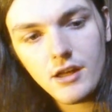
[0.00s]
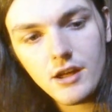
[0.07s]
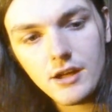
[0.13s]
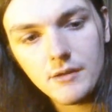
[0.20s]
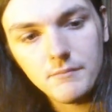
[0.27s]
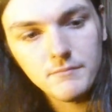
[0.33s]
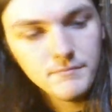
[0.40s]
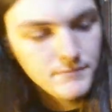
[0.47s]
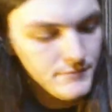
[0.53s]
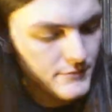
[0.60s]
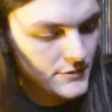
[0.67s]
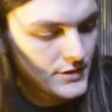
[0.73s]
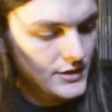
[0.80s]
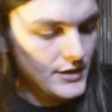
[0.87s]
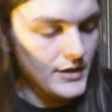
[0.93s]
Um,
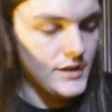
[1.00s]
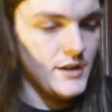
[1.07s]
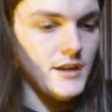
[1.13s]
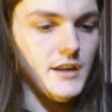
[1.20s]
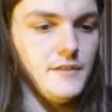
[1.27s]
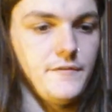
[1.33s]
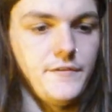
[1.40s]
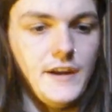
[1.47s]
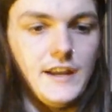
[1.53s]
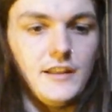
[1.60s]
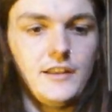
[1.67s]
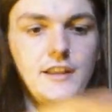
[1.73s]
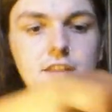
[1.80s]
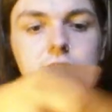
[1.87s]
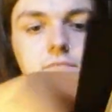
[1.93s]
and
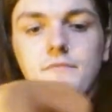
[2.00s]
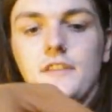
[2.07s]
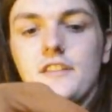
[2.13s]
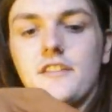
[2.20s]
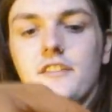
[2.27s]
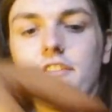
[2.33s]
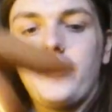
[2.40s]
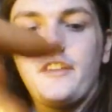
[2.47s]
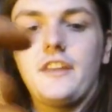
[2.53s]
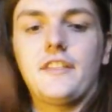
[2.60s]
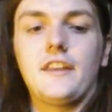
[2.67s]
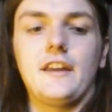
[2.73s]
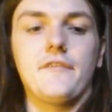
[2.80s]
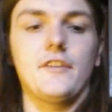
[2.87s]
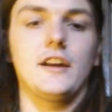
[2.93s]
finally, this is the thing
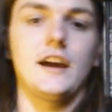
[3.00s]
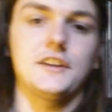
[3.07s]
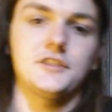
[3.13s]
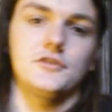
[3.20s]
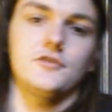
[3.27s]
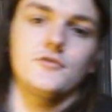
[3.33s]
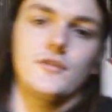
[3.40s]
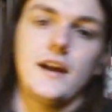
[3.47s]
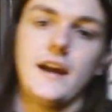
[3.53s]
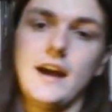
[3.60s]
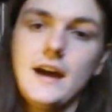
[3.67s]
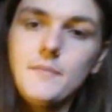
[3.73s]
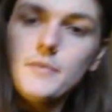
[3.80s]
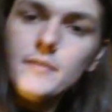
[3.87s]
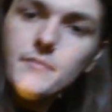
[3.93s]
that I forgot to grab